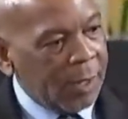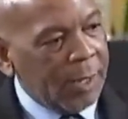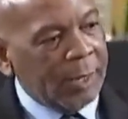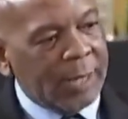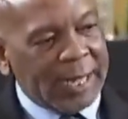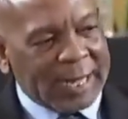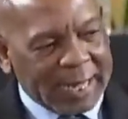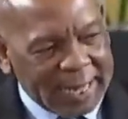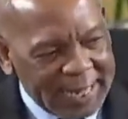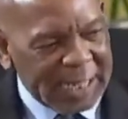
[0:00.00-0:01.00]
in the
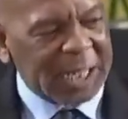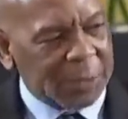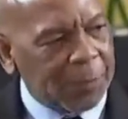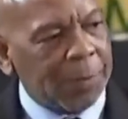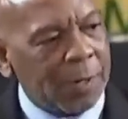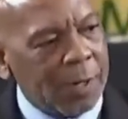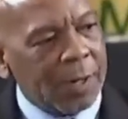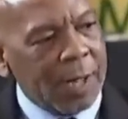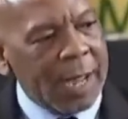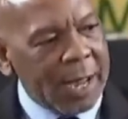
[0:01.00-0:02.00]
crisp
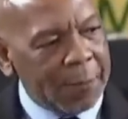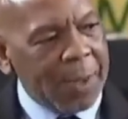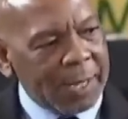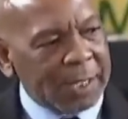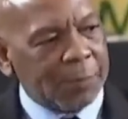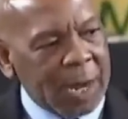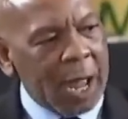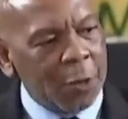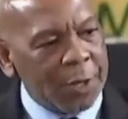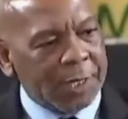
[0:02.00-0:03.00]
apex
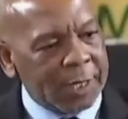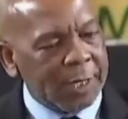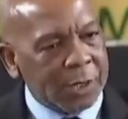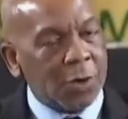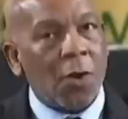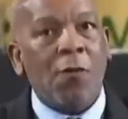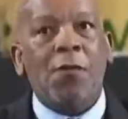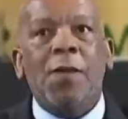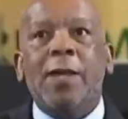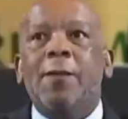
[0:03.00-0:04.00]
priorities of
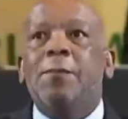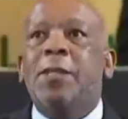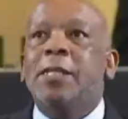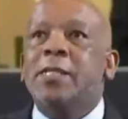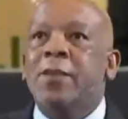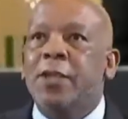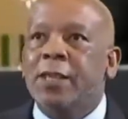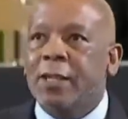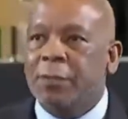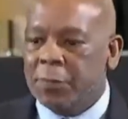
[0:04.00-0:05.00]
this
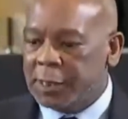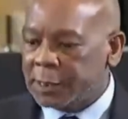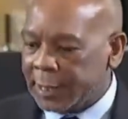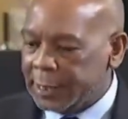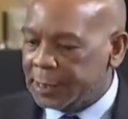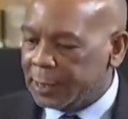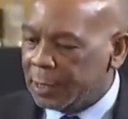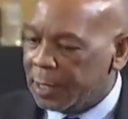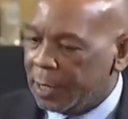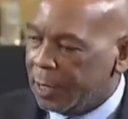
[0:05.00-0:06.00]
7th administration.
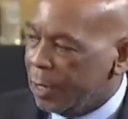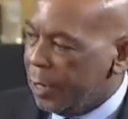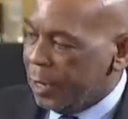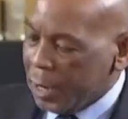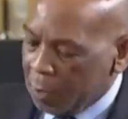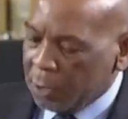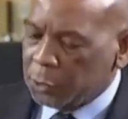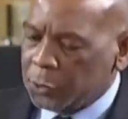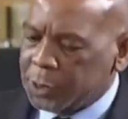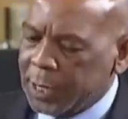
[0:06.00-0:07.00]
And I want
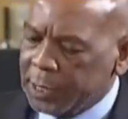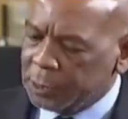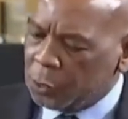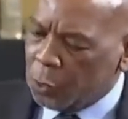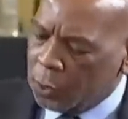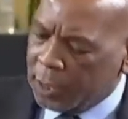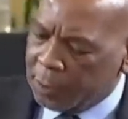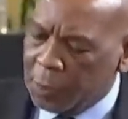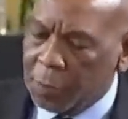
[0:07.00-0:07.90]
to say to Honorable